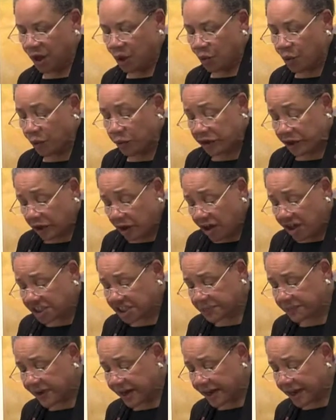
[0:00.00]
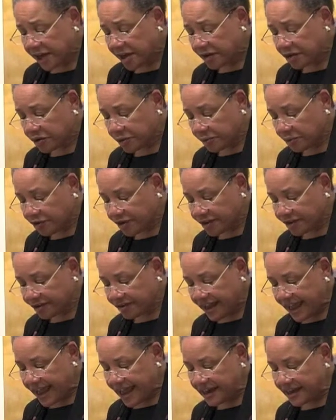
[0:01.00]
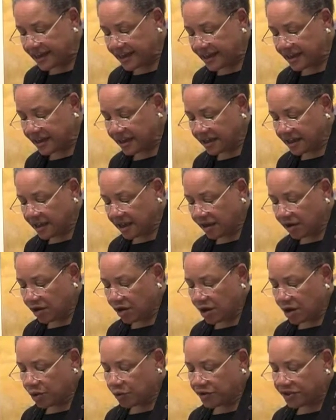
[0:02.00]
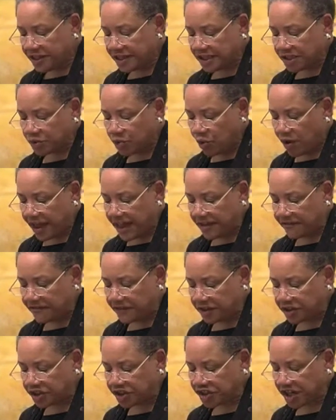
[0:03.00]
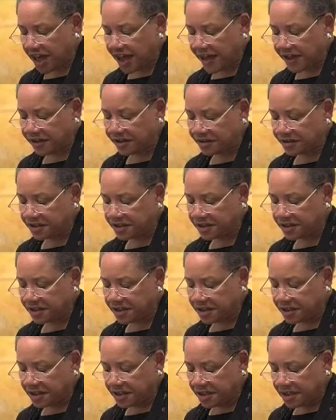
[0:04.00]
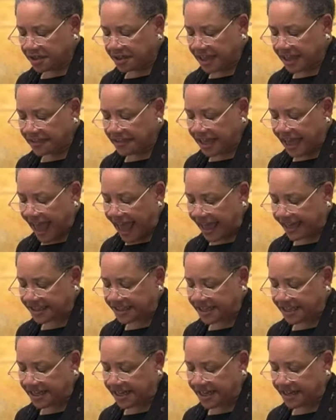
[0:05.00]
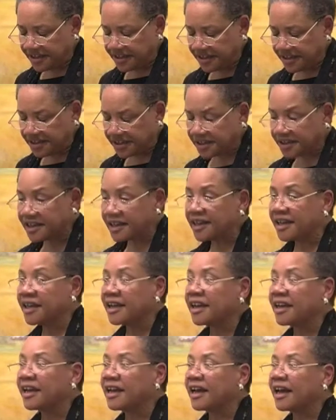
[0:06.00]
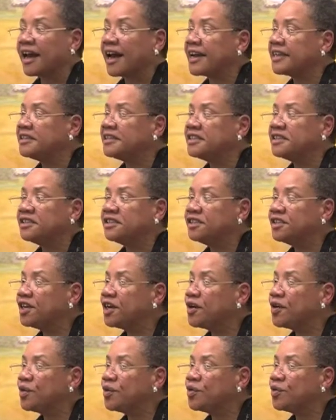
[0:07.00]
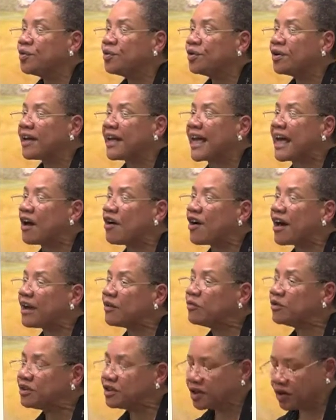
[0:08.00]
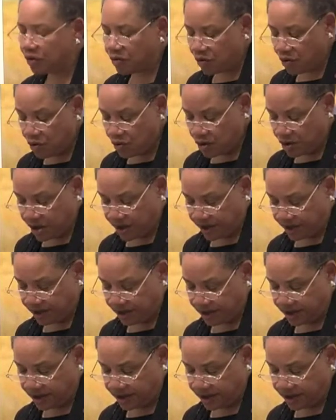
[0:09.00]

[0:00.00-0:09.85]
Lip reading: When we lost my younger brother, Eddie, along with his wife and child, in the accident, I didn't know how I would go on.